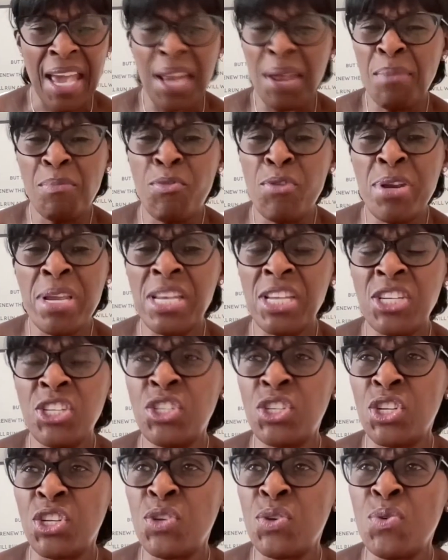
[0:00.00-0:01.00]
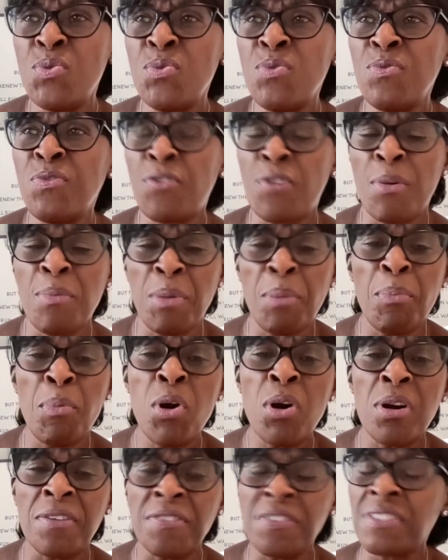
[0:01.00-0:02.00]
And I'm reading to you from the
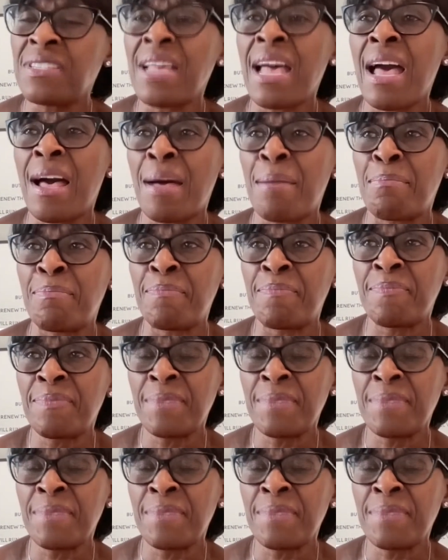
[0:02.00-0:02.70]
book of Psalm